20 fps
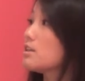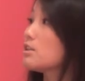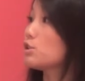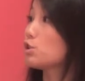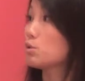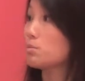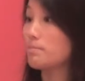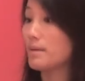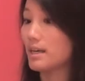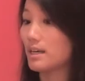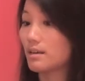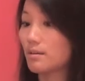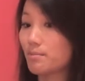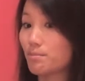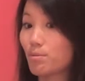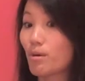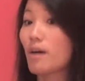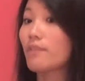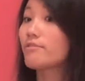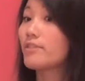to make
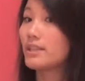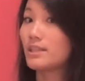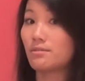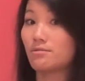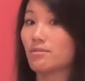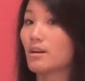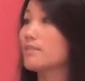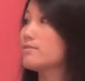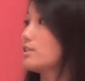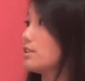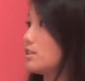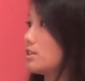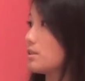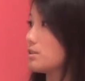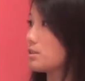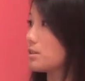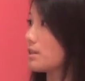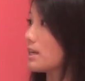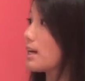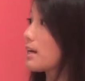profit and revenue
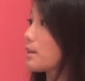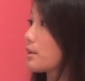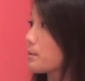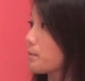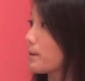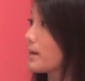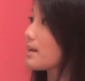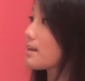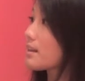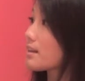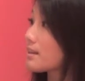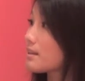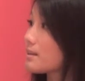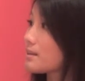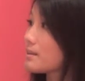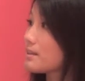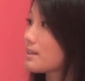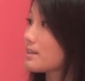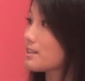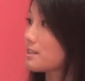together with.
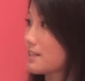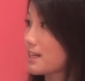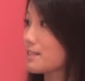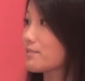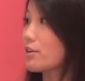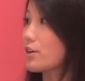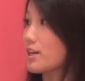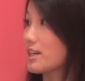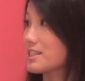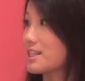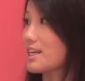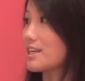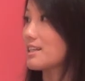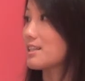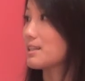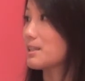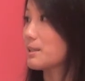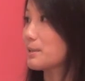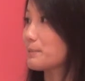So that's very exciting.